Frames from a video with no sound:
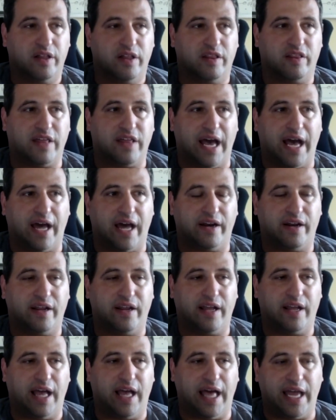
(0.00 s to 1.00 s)
that
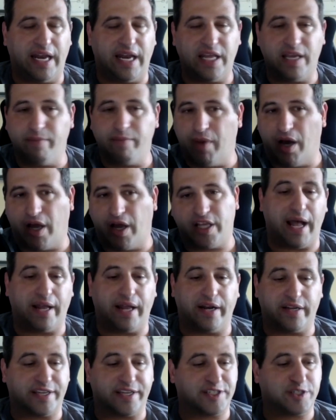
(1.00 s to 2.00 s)
any money you
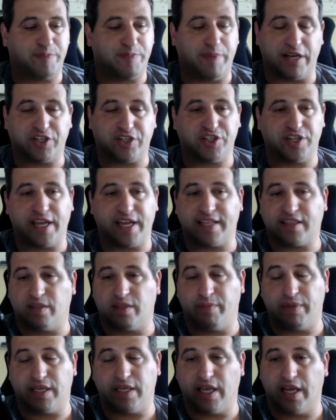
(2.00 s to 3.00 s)
spend,
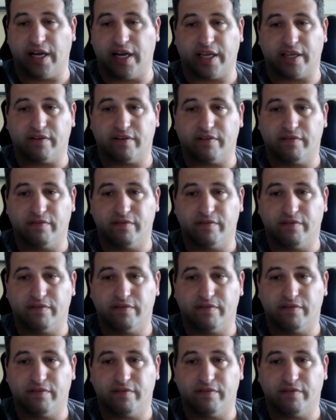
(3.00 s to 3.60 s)
especially at the beginning,